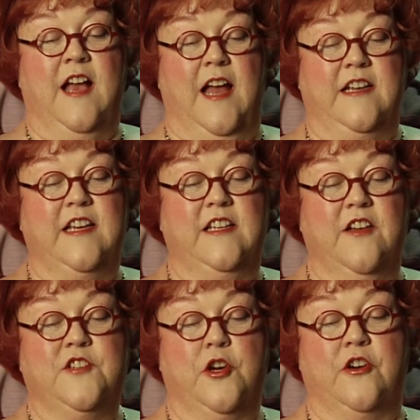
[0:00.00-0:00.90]
and he
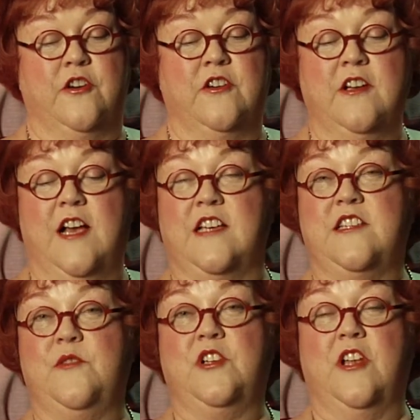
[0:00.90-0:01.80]
loved her
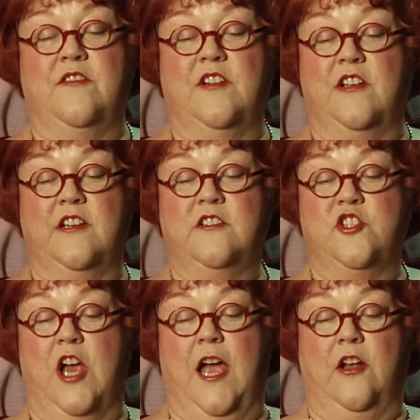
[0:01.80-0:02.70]
as he would love a little
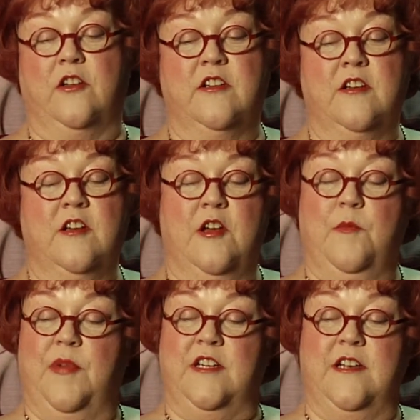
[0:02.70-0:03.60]
child,
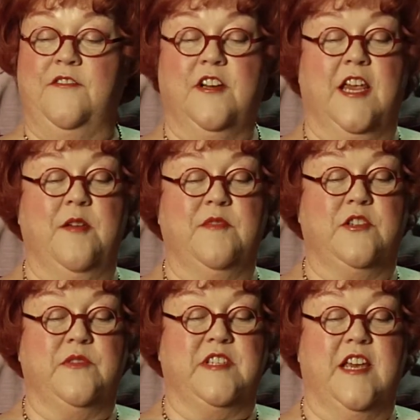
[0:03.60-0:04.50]
but it never came
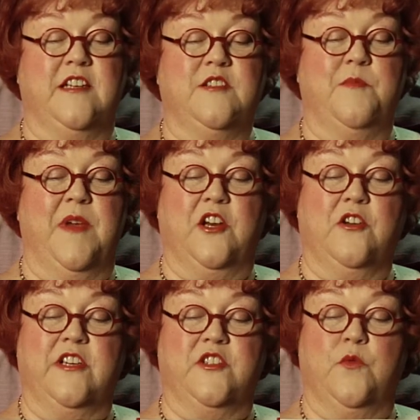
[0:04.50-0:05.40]
into his head to make
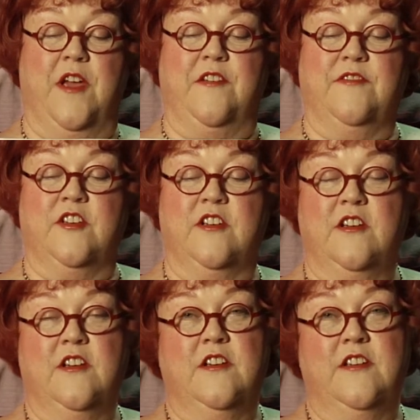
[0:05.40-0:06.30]
her his wife.
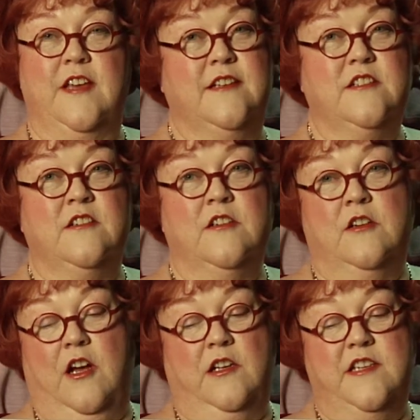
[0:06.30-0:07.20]
Yet,
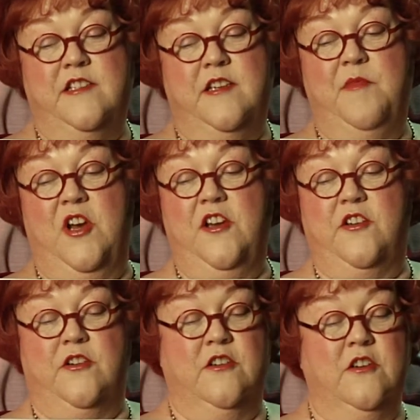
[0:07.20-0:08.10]
unless he
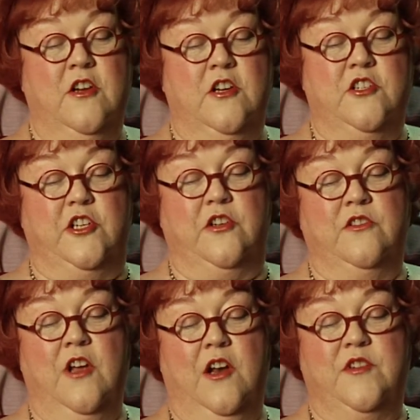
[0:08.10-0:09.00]
married her, she
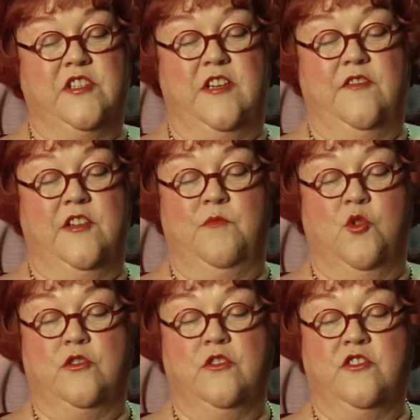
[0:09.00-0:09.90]
could not receive an
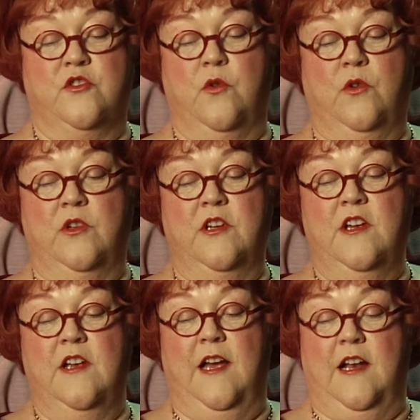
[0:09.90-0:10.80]
immortal soul,
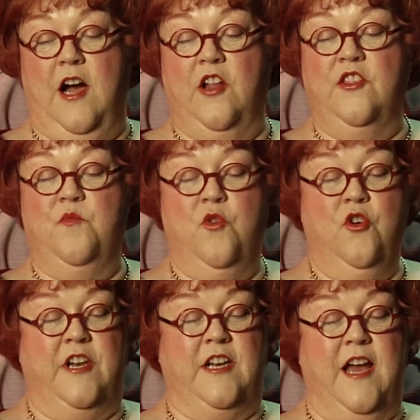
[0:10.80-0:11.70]
and on the
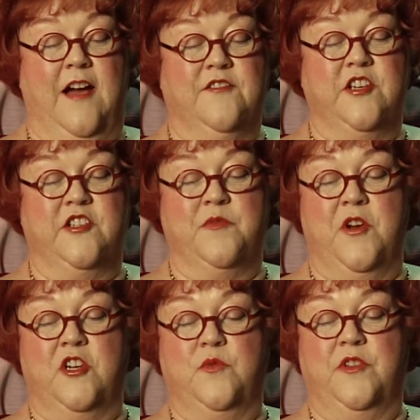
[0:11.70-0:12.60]
morning after his
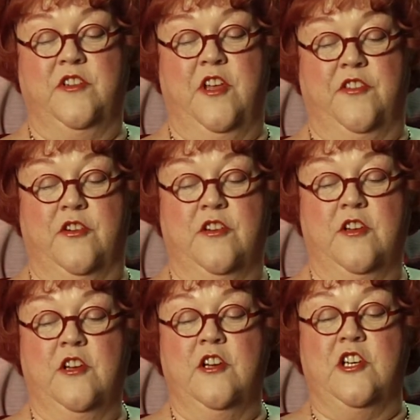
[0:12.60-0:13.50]
marriage with another,
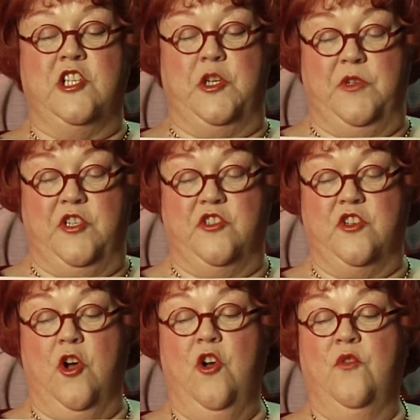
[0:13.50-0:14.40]
she would
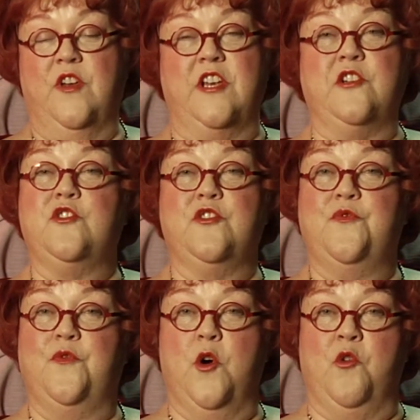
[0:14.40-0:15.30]
dissolve into the
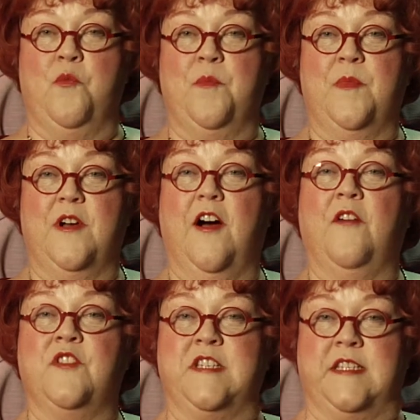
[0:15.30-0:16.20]
foam
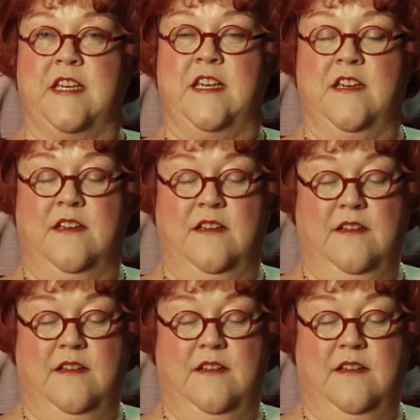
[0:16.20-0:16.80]
of the sea.